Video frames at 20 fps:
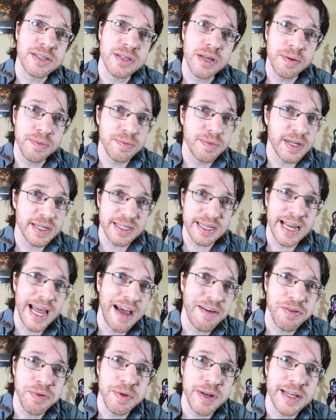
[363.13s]
sum doesn't
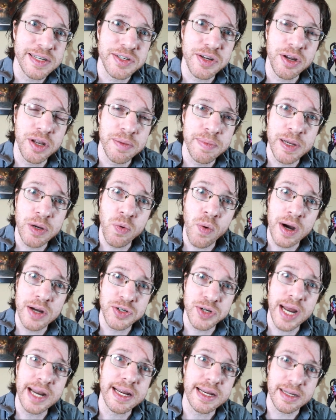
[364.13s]
have to necessarily be
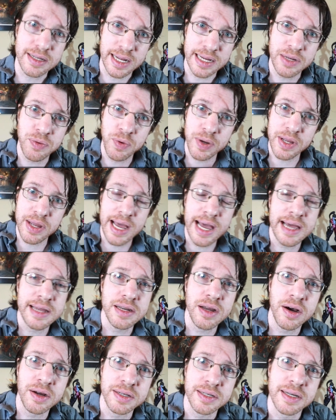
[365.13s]
quadratic like what you had
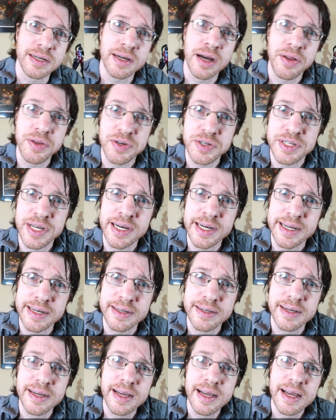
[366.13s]
on the other side.
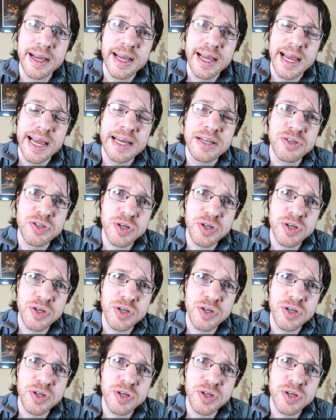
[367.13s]
And